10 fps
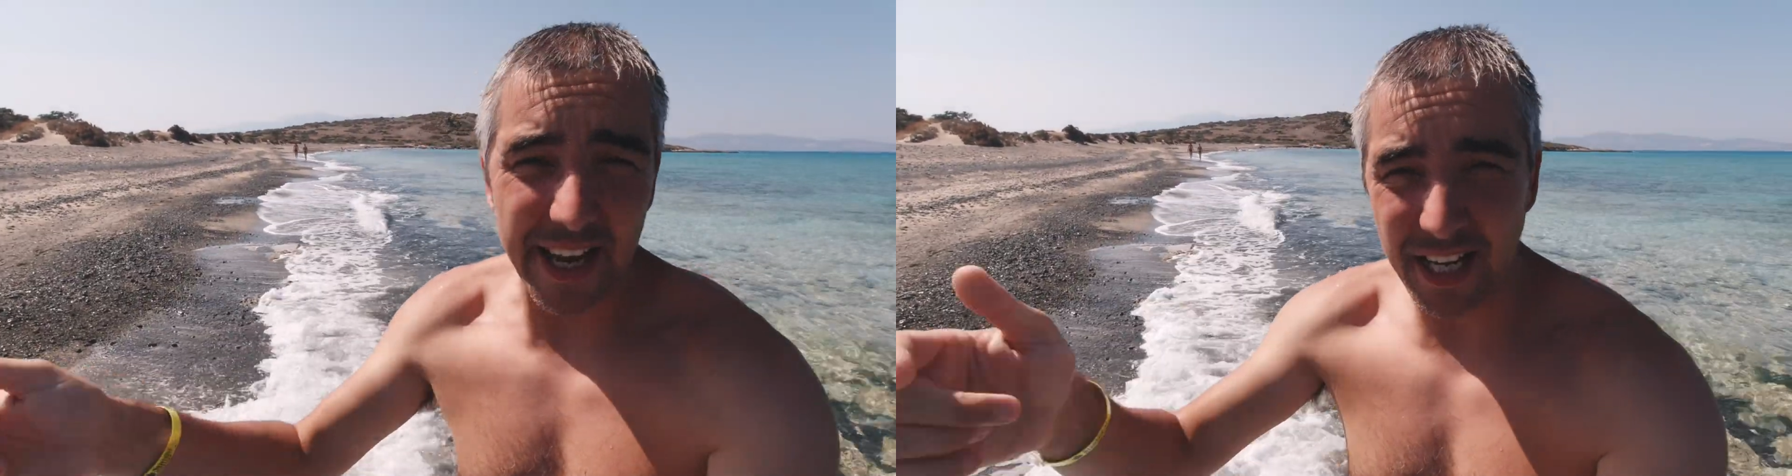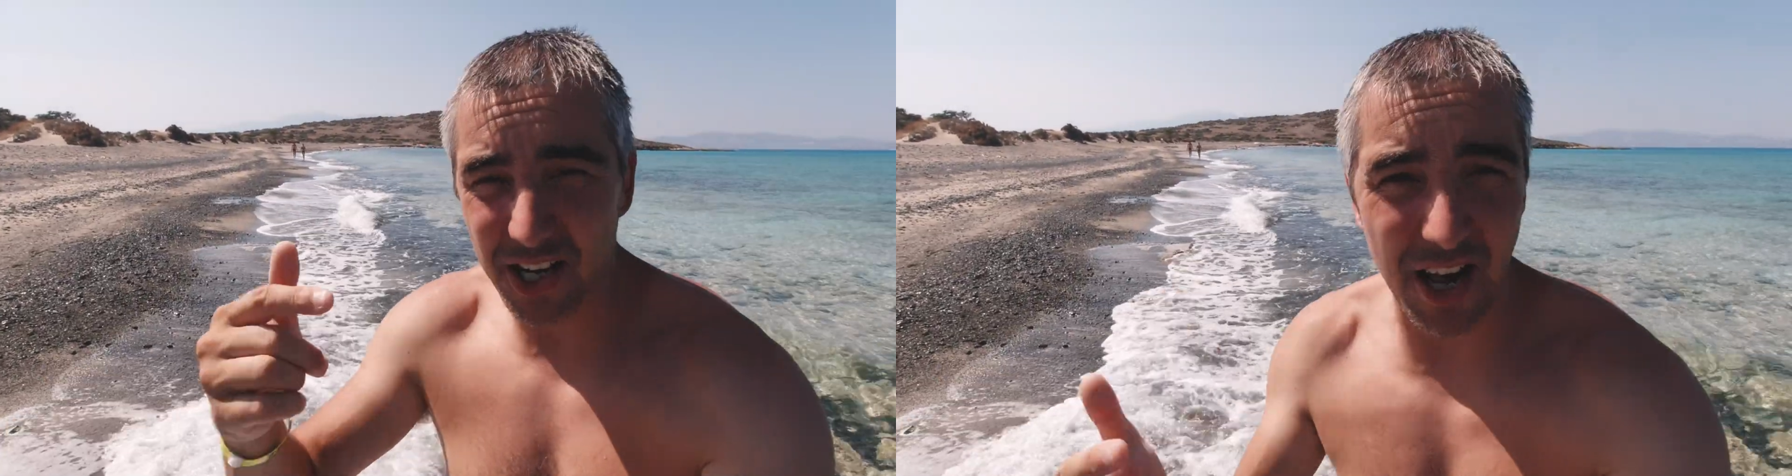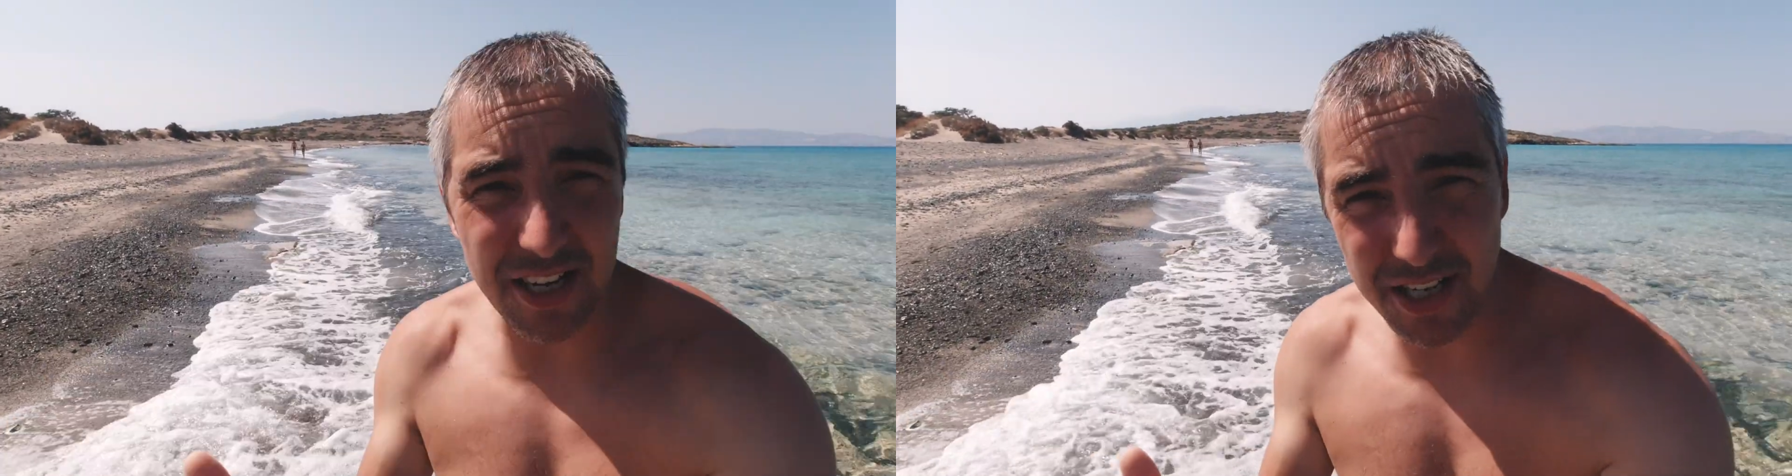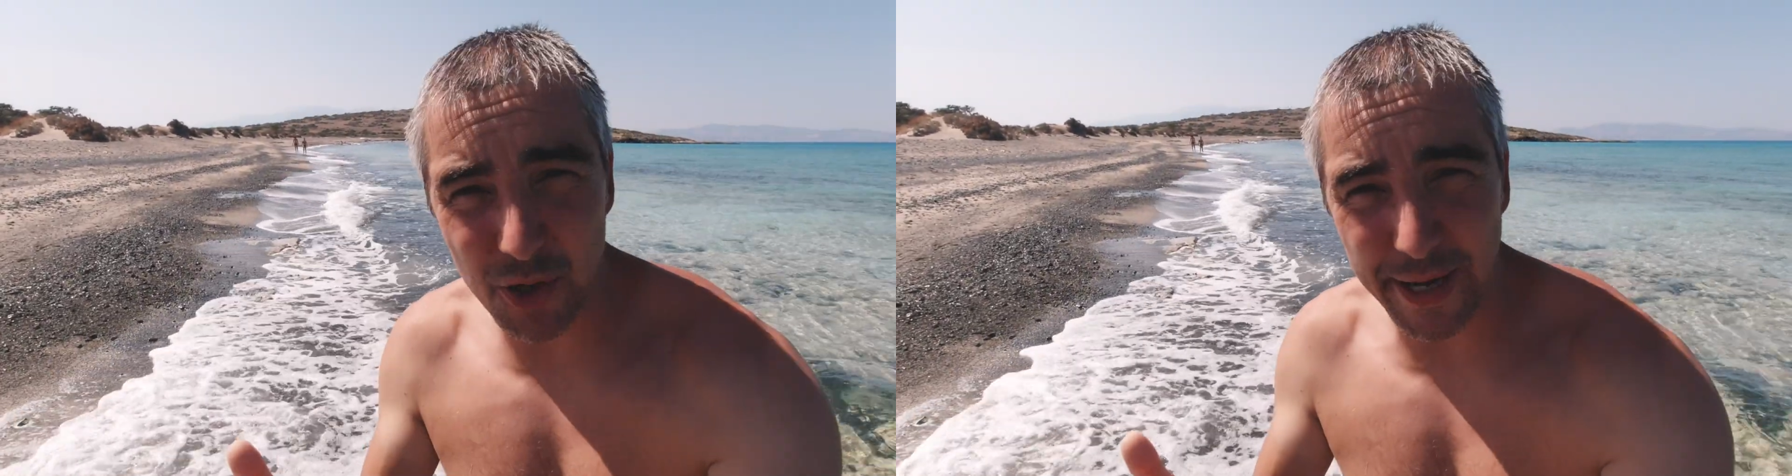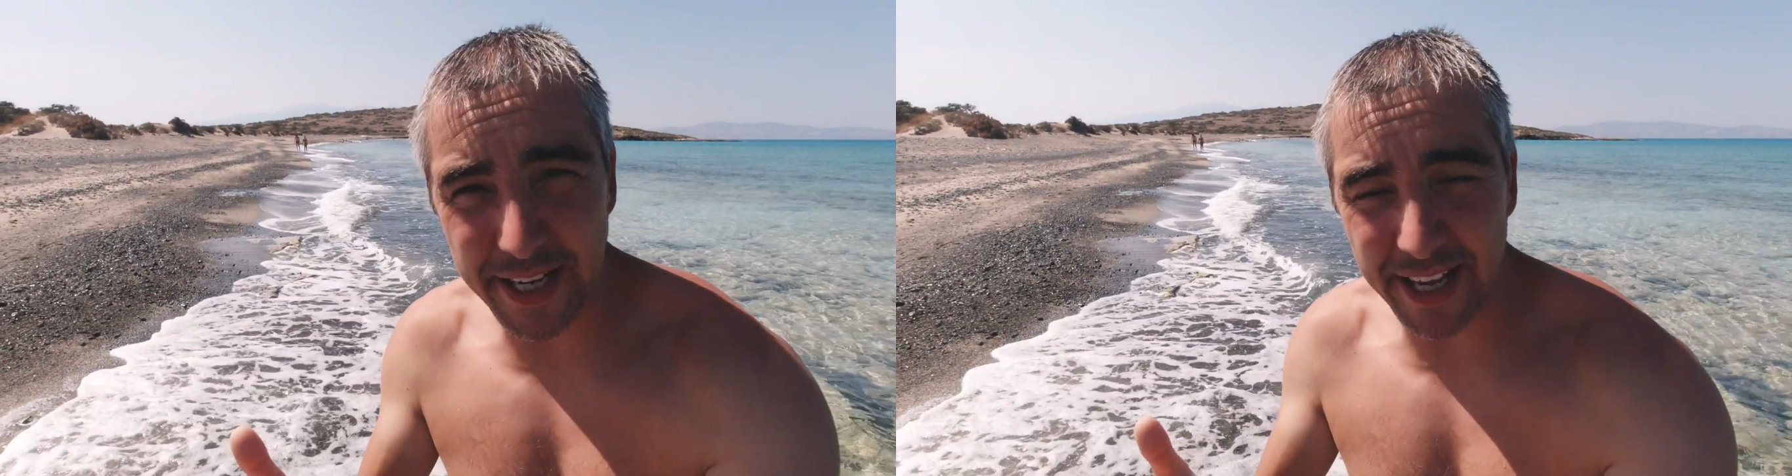in color
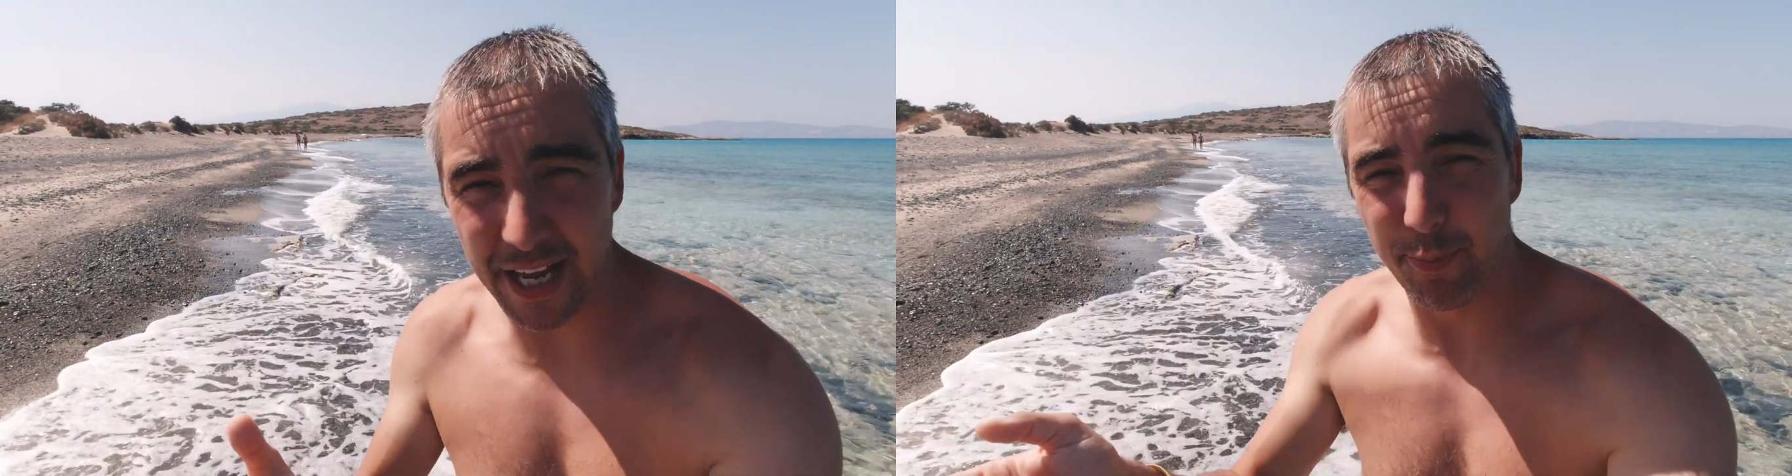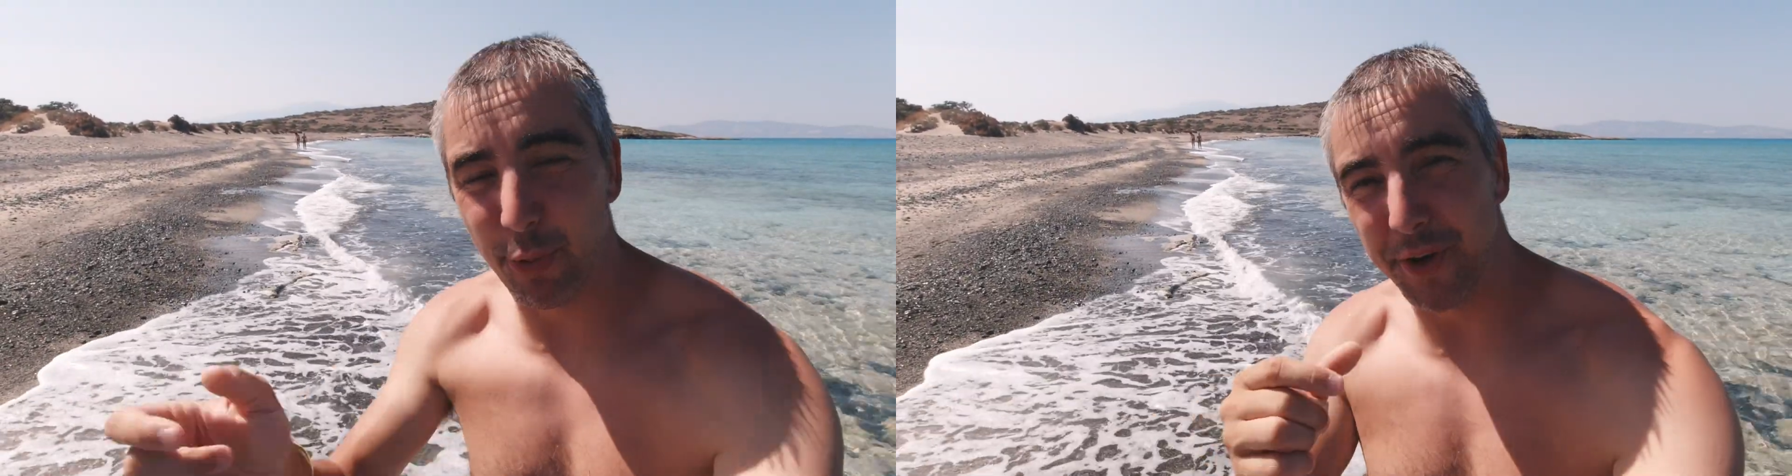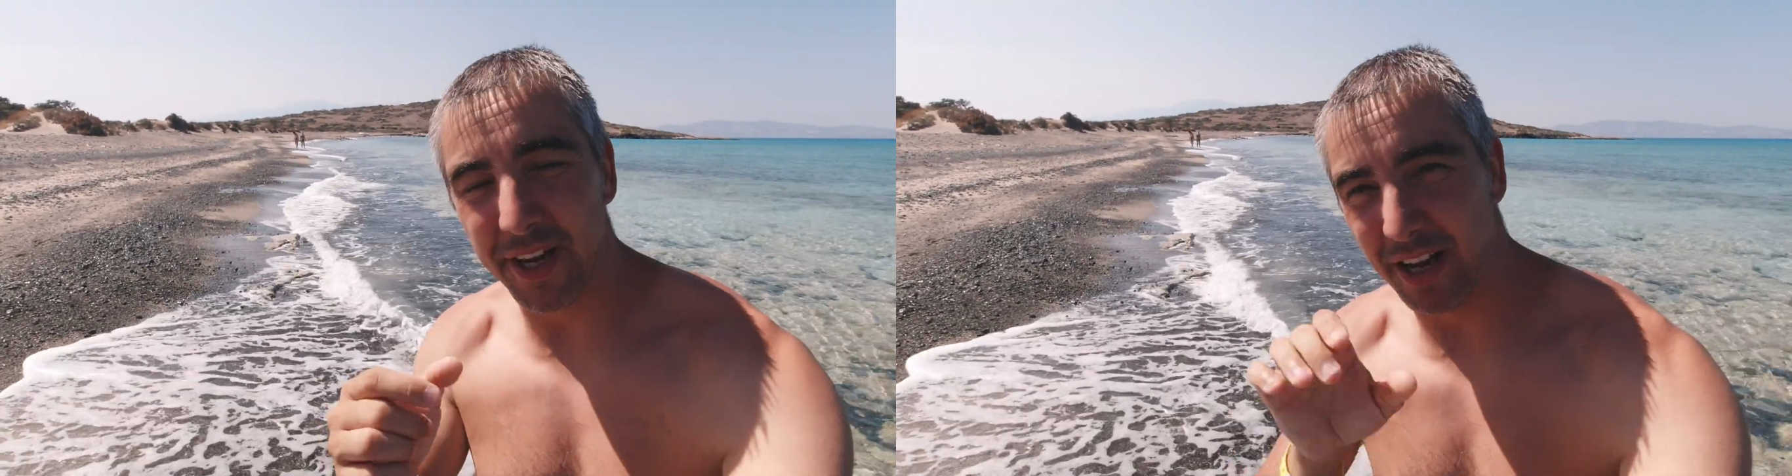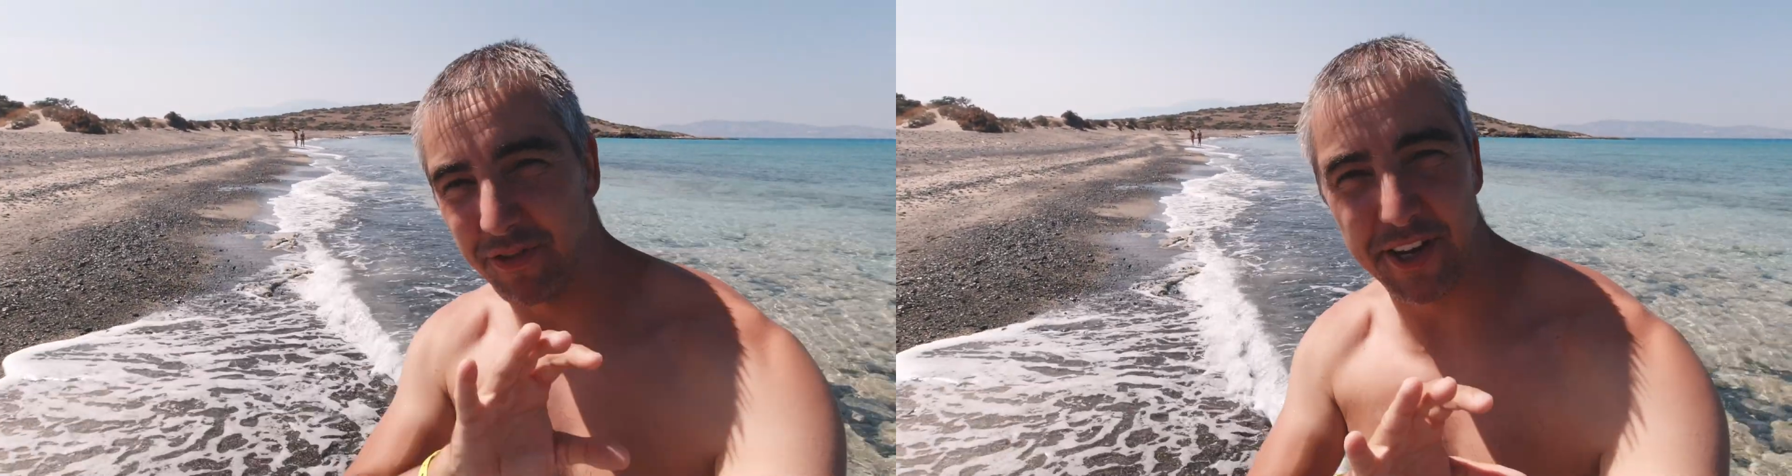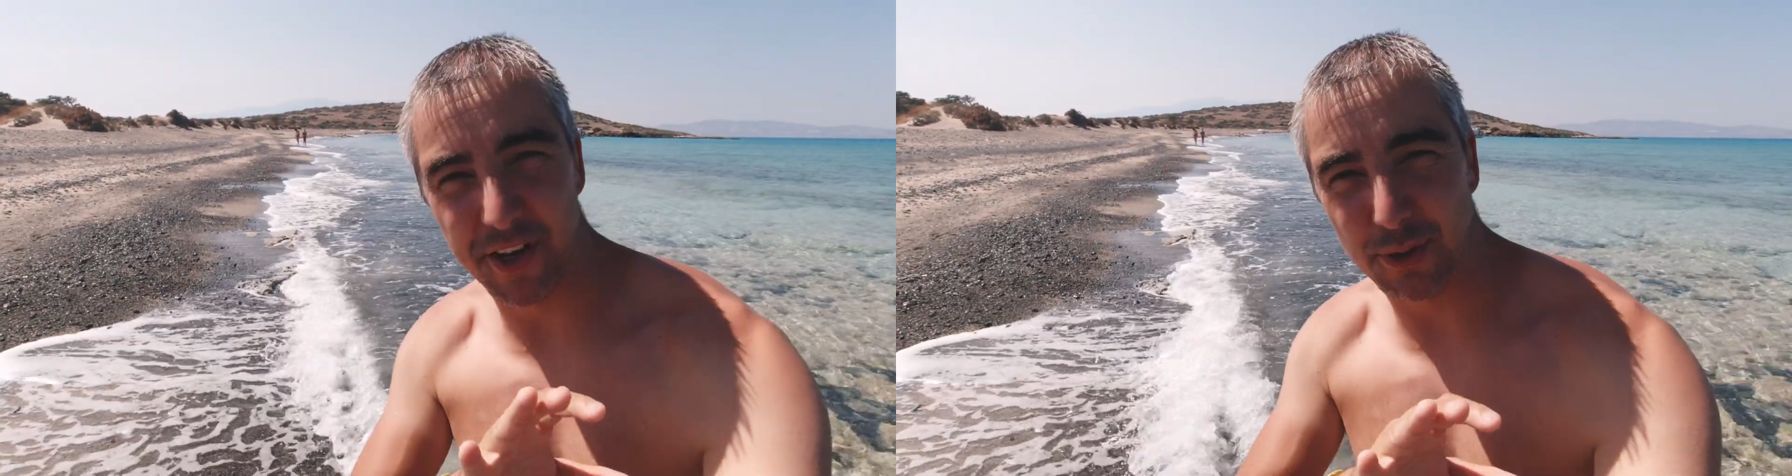grading and putting a
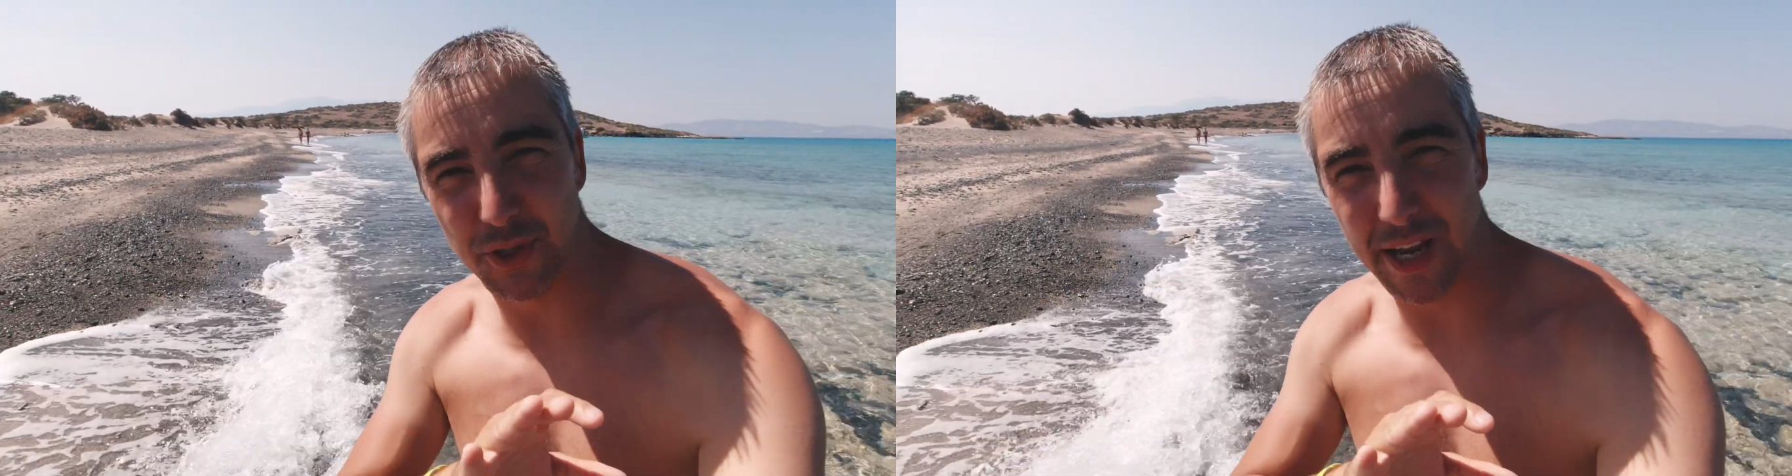video